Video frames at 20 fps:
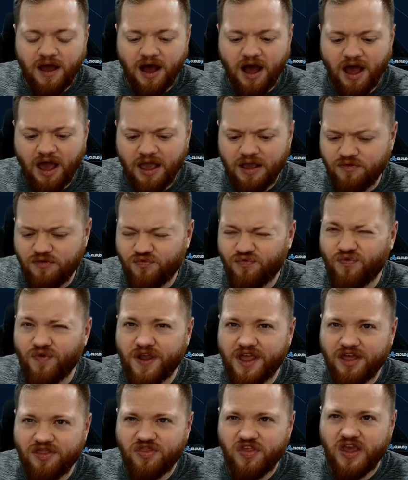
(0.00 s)
I
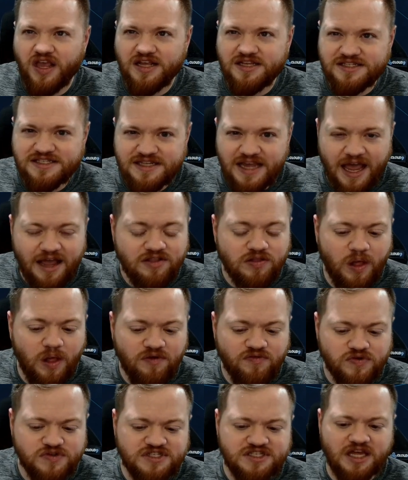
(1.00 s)
forget the exact
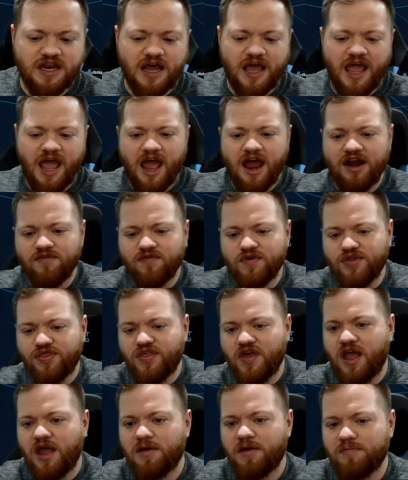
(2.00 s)
levels that I had
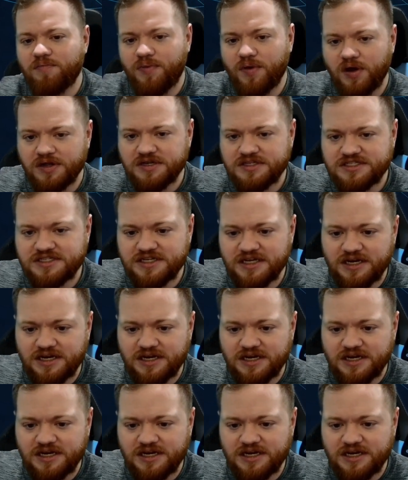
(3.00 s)
everything, but